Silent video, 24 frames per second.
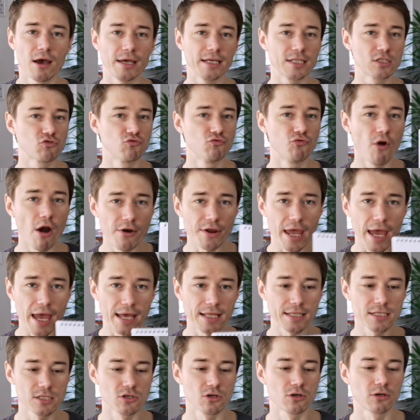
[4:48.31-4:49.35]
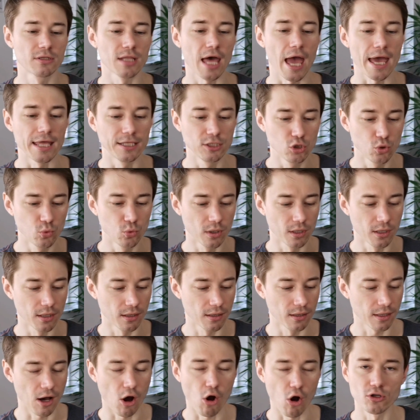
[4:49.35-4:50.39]
it's very hands-on, and you
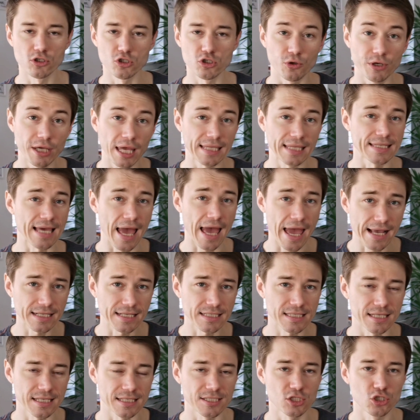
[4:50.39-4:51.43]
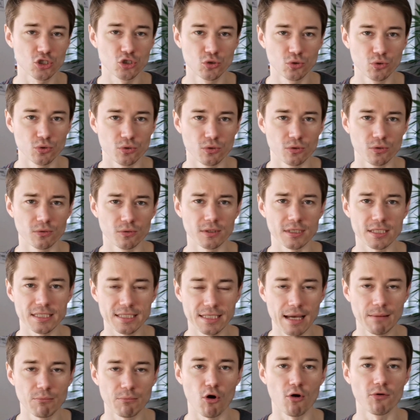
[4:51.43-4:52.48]
will also get access to
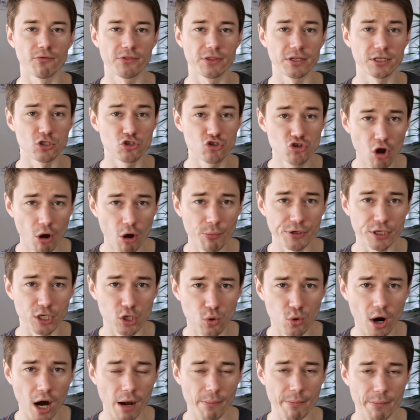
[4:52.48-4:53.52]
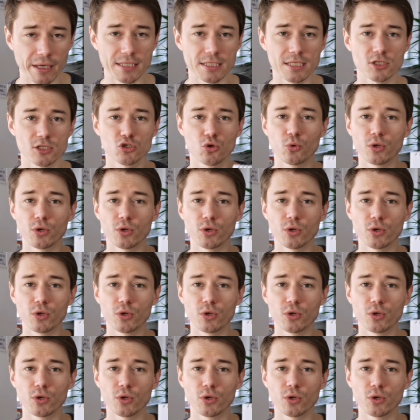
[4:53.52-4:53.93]
some of the job requirements,